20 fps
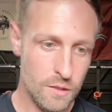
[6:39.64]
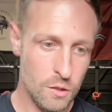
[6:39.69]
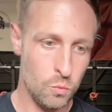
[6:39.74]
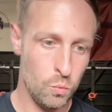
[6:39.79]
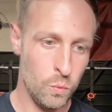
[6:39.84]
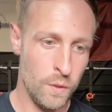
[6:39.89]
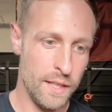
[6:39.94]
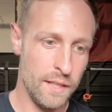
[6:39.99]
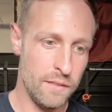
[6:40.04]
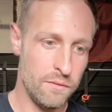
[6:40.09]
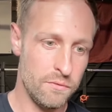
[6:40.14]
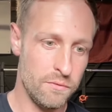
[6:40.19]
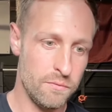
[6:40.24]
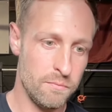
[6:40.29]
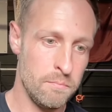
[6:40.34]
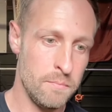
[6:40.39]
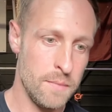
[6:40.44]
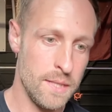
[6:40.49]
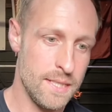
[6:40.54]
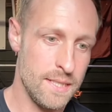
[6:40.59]
With
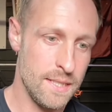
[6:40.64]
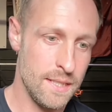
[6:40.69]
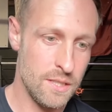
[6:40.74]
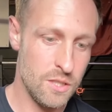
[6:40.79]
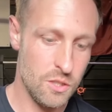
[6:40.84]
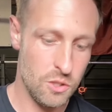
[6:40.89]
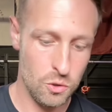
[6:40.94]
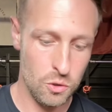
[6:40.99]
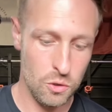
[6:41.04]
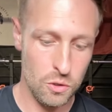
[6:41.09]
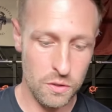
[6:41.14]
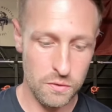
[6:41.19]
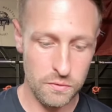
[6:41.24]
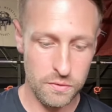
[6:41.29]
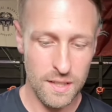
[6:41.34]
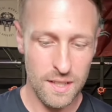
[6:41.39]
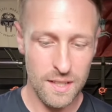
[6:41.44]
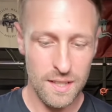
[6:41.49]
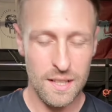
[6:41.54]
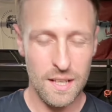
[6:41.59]
missing sort
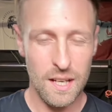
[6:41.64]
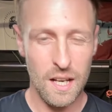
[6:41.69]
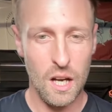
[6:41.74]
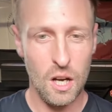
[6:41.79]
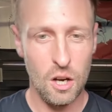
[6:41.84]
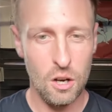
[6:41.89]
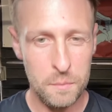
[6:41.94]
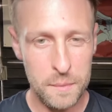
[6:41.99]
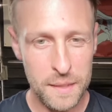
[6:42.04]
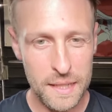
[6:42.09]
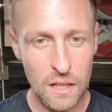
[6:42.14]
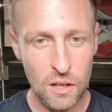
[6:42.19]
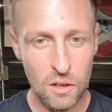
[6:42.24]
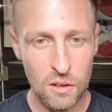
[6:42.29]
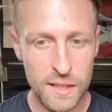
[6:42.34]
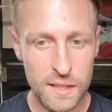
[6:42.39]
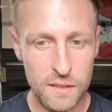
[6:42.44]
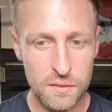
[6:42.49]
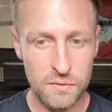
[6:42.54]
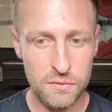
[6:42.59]
of army
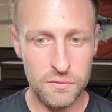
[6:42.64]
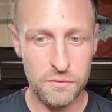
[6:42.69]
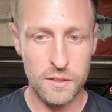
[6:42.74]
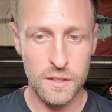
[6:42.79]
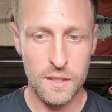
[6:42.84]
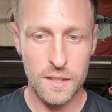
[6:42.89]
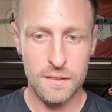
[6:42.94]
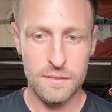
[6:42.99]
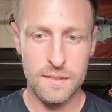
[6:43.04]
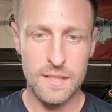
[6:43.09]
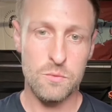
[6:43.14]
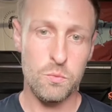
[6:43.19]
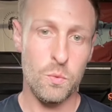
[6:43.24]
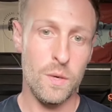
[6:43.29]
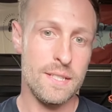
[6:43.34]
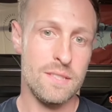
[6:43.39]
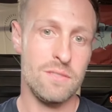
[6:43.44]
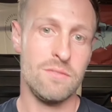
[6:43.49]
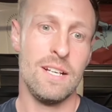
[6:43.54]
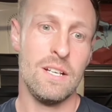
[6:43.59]
life, there's
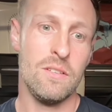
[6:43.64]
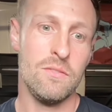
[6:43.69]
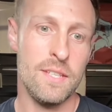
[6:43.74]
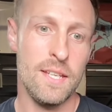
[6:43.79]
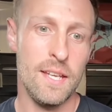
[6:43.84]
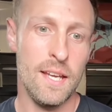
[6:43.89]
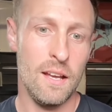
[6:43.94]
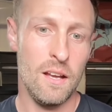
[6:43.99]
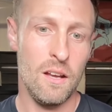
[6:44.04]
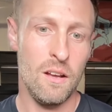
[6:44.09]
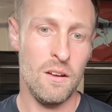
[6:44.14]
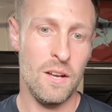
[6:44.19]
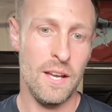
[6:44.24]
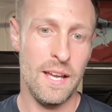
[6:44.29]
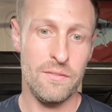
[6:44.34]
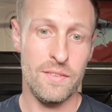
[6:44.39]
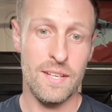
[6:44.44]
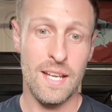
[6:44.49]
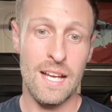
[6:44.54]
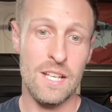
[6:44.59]
ways around it. I
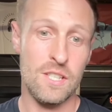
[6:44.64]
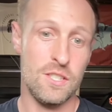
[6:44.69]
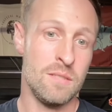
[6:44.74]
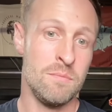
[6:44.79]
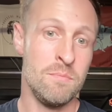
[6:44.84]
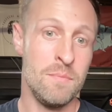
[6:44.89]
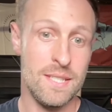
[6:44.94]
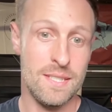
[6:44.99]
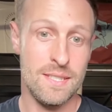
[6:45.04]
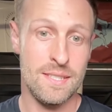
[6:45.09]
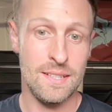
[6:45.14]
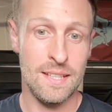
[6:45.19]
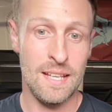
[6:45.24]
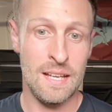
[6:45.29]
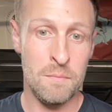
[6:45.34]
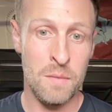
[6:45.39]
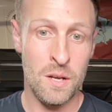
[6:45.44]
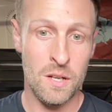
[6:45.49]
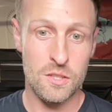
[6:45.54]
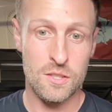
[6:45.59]
haven't actually missed it
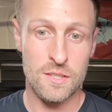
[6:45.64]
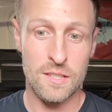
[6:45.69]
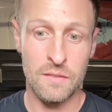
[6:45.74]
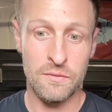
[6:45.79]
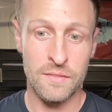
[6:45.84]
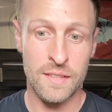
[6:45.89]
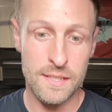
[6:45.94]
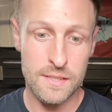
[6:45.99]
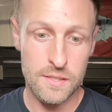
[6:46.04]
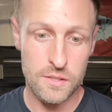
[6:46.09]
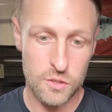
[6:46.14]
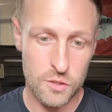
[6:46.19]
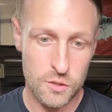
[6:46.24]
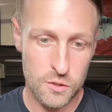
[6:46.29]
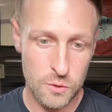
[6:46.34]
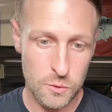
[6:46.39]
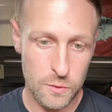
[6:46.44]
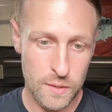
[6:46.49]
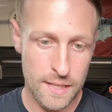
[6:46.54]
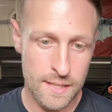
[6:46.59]
that much that I've needed to
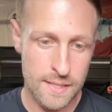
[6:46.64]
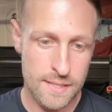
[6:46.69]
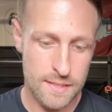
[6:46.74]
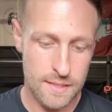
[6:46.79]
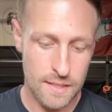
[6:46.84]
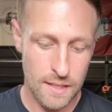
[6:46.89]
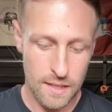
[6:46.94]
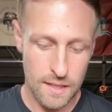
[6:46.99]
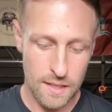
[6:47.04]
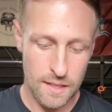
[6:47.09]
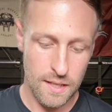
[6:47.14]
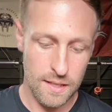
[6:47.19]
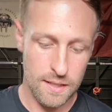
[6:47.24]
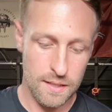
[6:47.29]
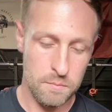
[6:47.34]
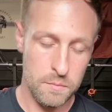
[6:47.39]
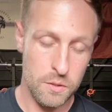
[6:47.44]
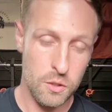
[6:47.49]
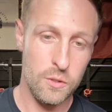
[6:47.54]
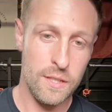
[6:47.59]
do this,
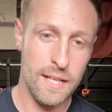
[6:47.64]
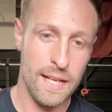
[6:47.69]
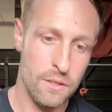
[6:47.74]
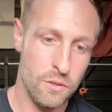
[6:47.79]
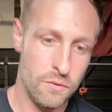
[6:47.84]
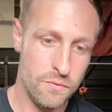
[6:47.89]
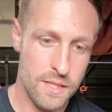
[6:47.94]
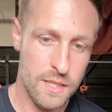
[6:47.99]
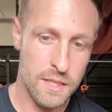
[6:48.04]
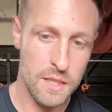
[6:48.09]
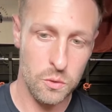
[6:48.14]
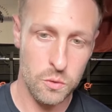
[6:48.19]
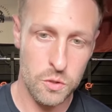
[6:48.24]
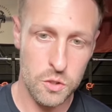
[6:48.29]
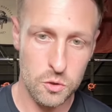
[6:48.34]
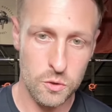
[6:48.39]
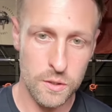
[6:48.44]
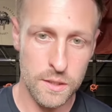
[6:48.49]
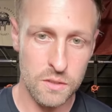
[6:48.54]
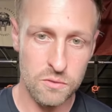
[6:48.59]
um, but you can obviously go and
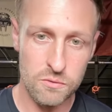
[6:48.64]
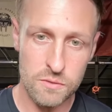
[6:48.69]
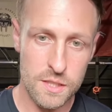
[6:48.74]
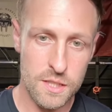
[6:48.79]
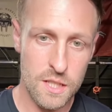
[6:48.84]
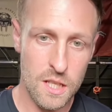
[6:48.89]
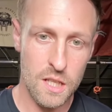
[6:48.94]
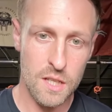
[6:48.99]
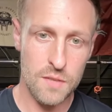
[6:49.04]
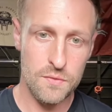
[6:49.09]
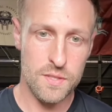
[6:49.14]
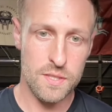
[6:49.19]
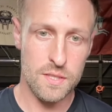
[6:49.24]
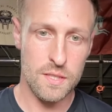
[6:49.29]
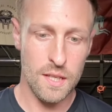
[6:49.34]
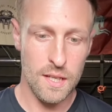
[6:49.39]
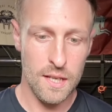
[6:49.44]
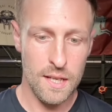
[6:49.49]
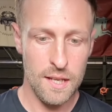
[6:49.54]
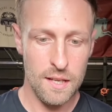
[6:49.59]
join the
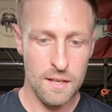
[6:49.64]
reserves.